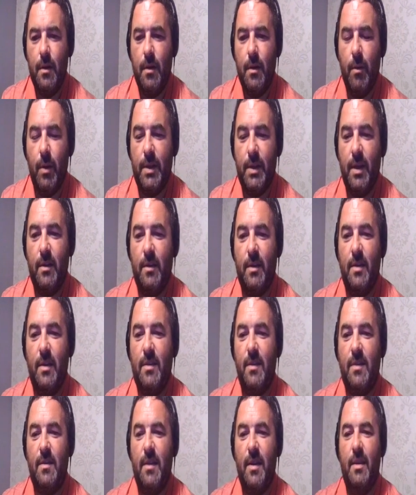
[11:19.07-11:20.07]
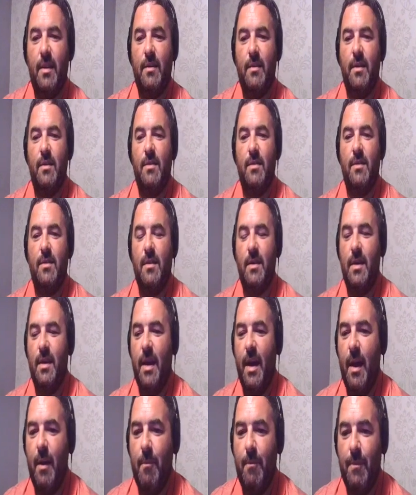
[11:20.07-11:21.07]
But this is
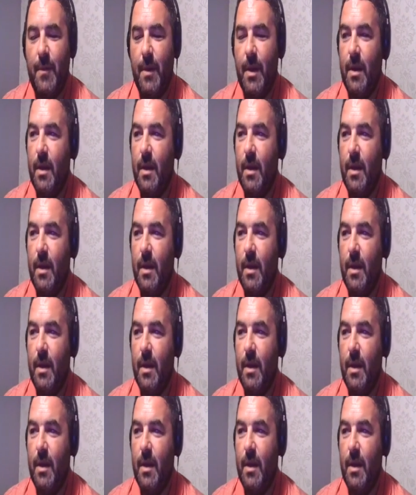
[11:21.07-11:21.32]
the